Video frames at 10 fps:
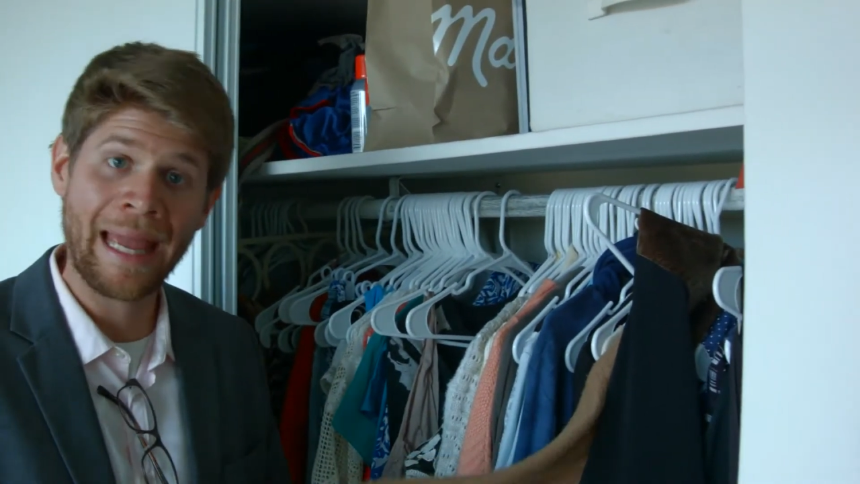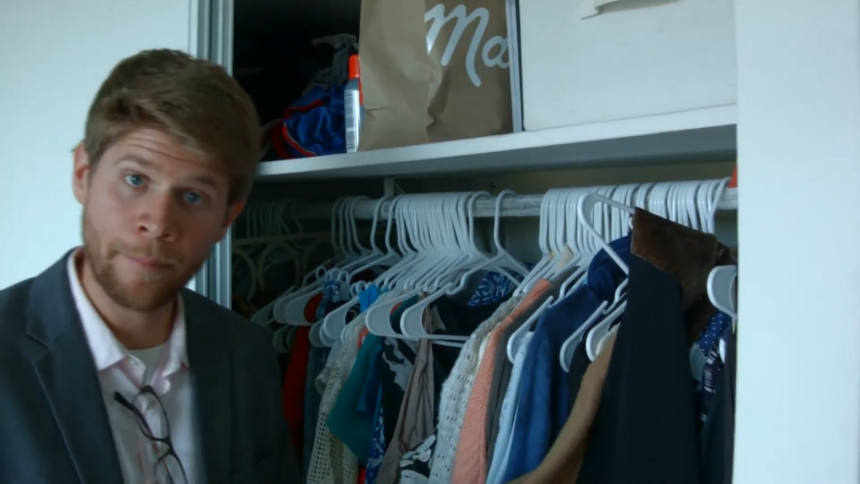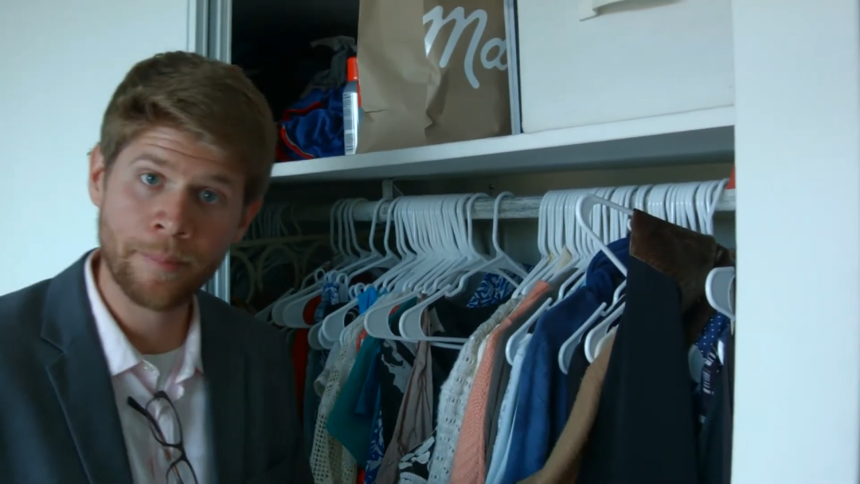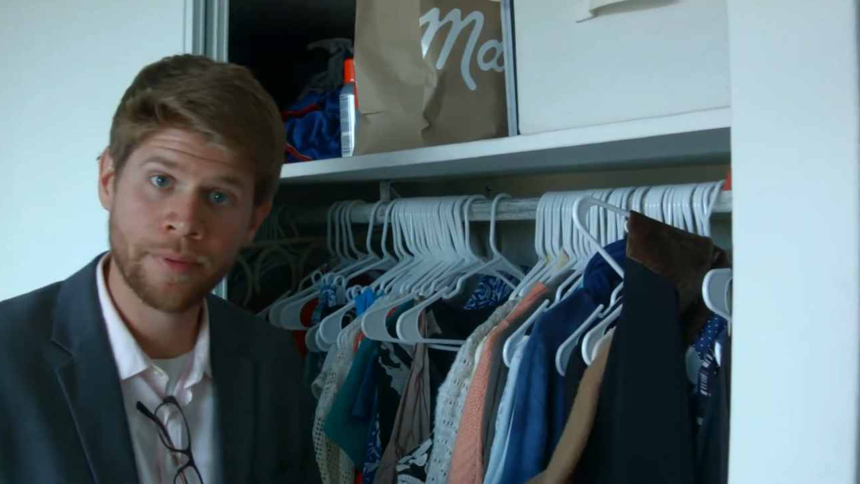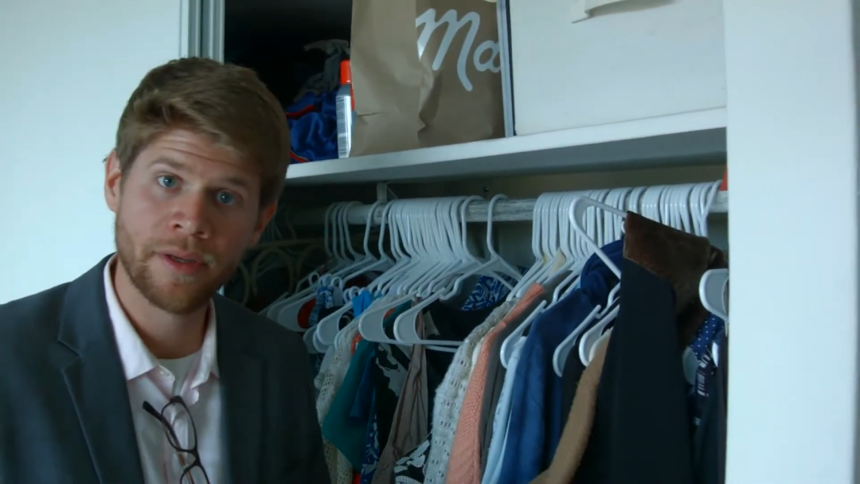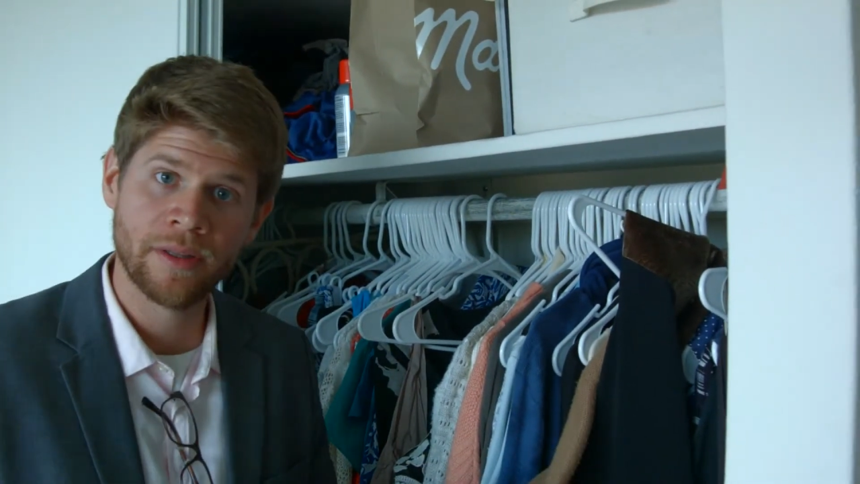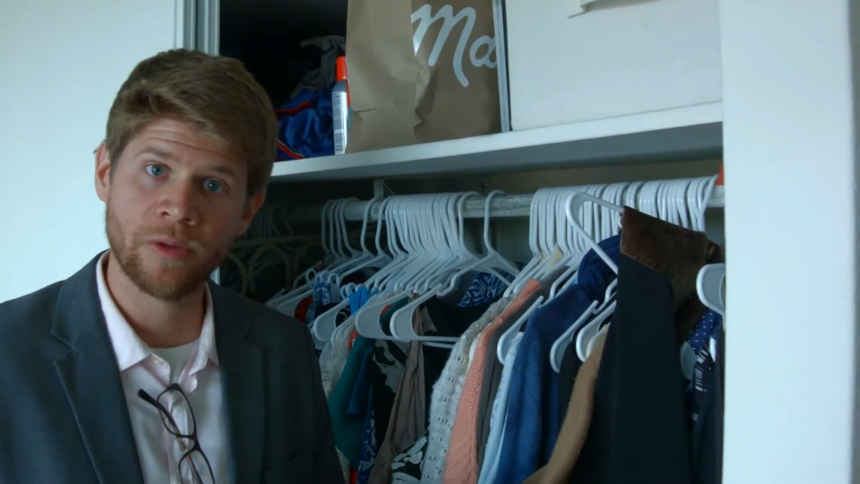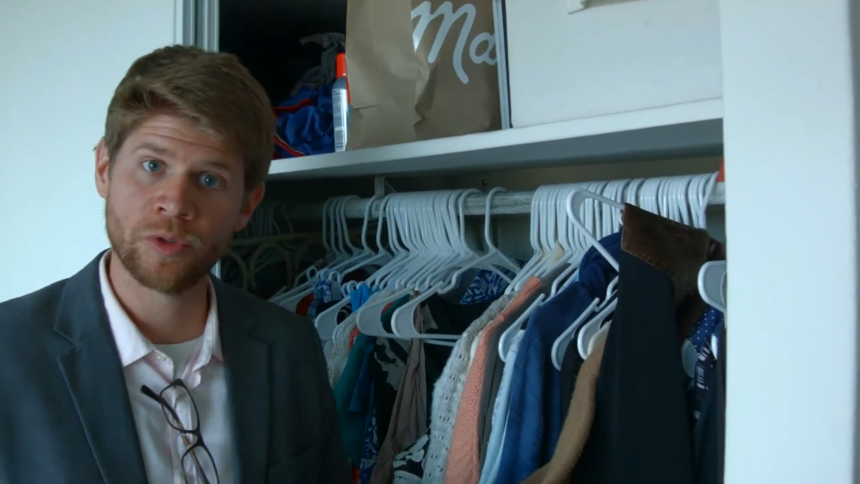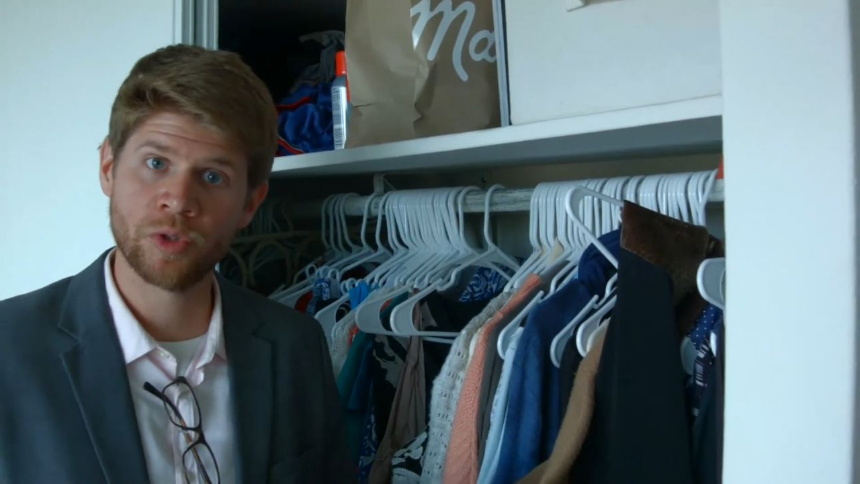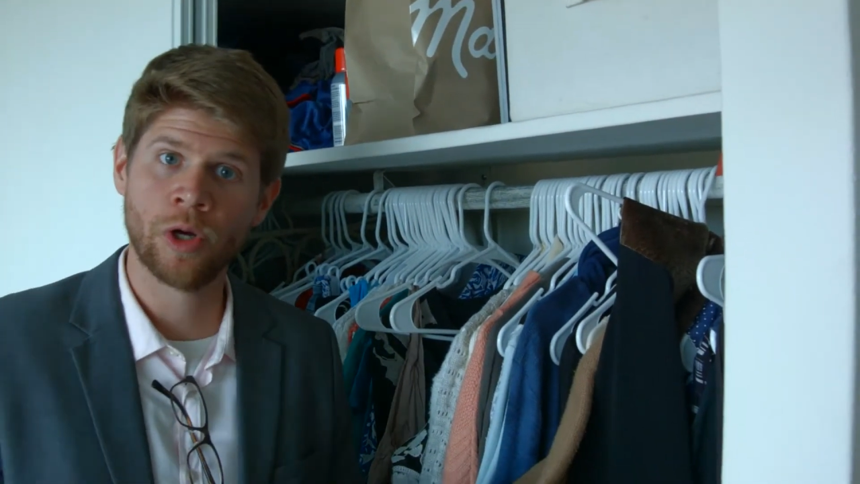hemp that
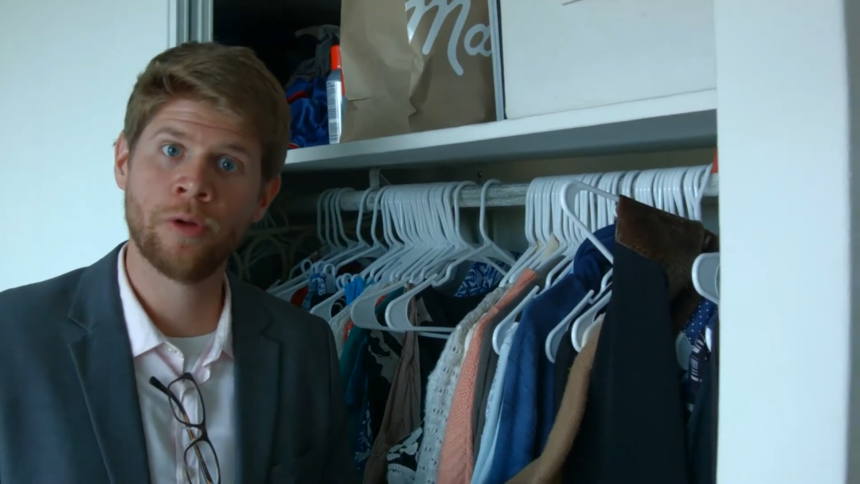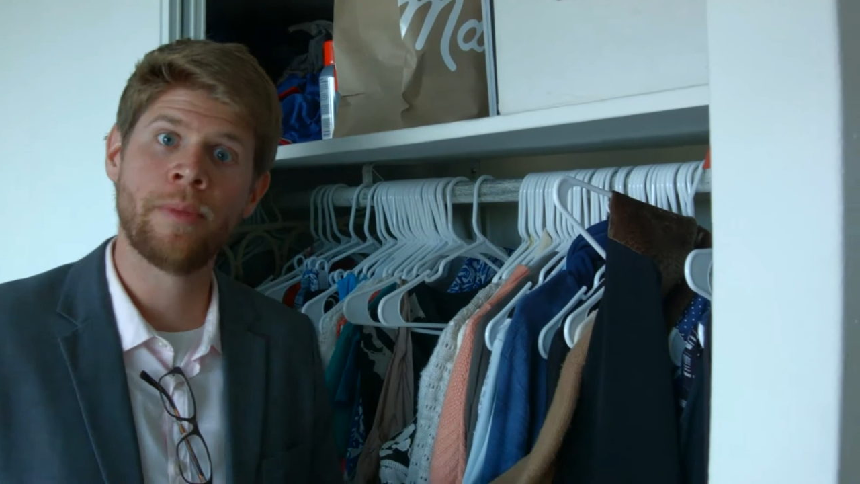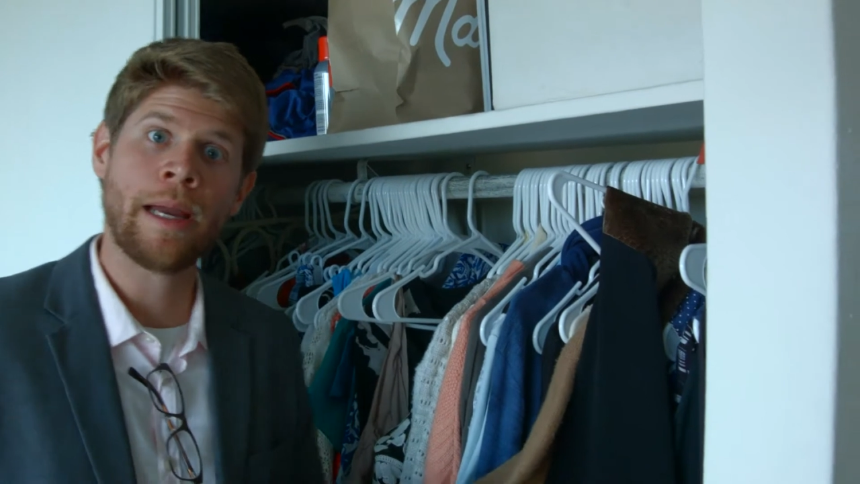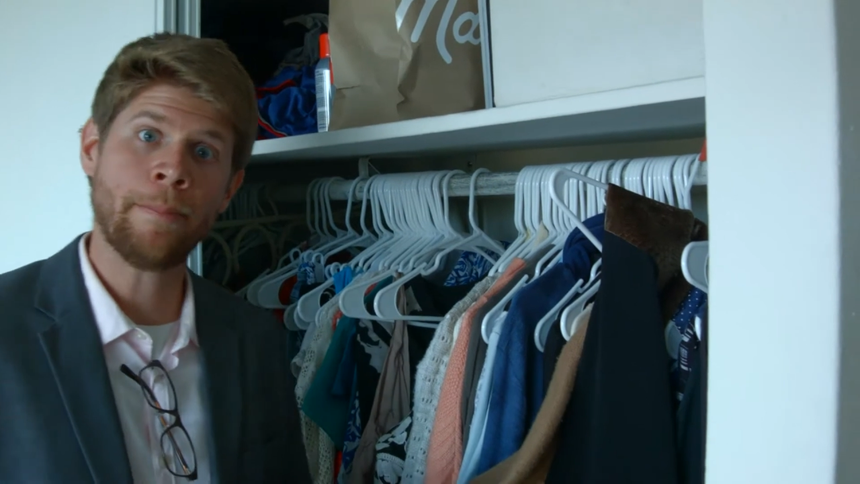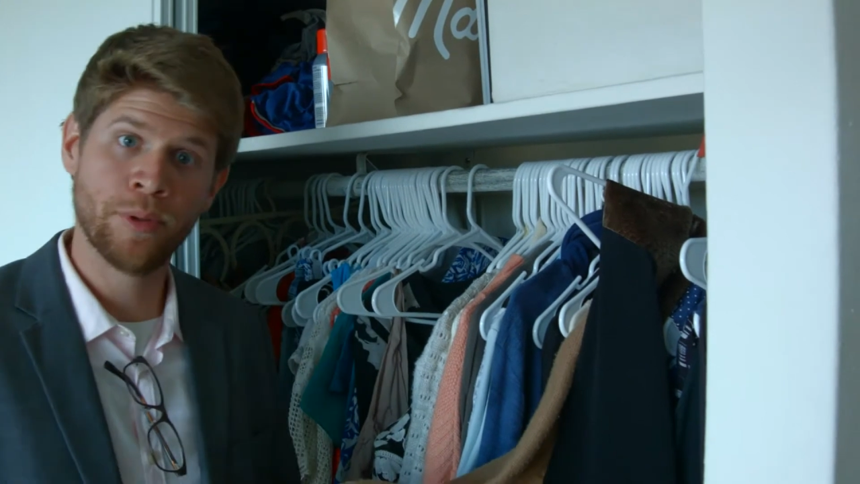was grown by